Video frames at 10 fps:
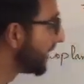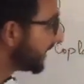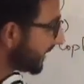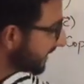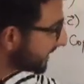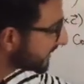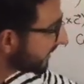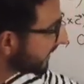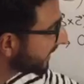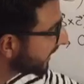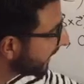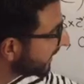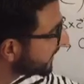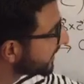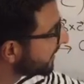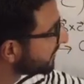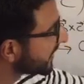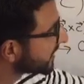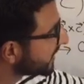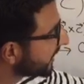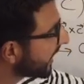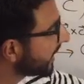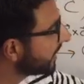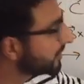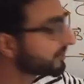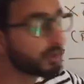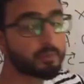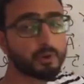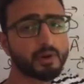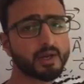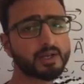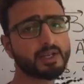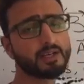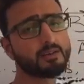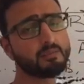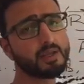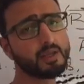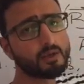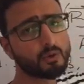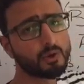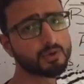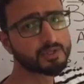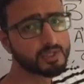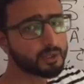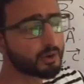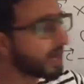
In this very case, the scalar triple product it will be equal to 0.